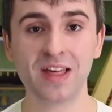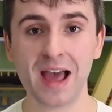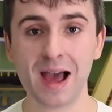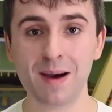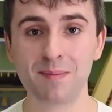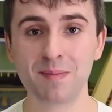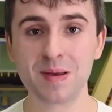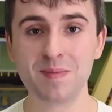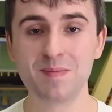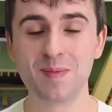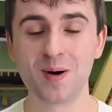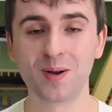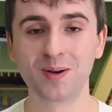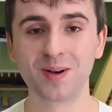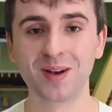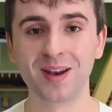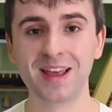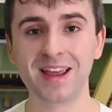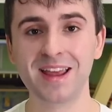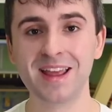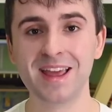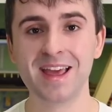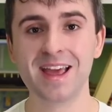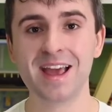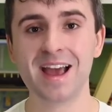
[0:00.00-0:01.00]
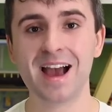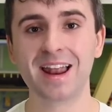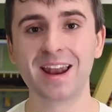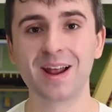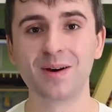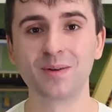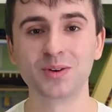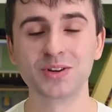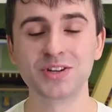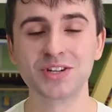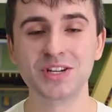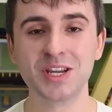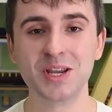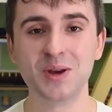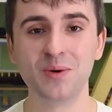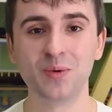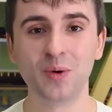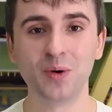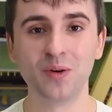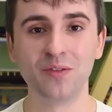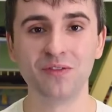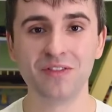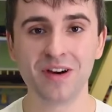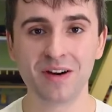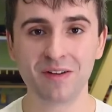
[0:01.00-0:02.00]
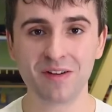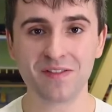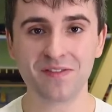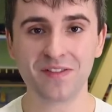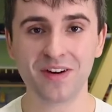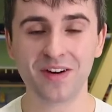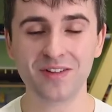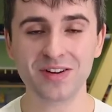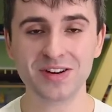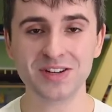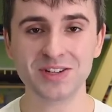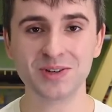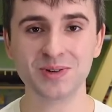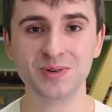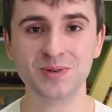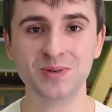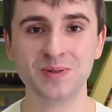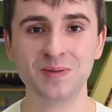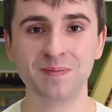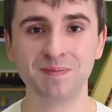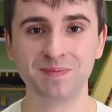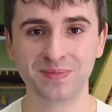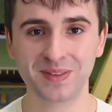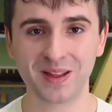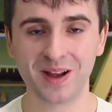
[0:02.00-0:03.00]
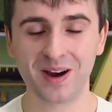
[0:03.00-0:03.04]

happy modelling, and I will see you all very, very soon.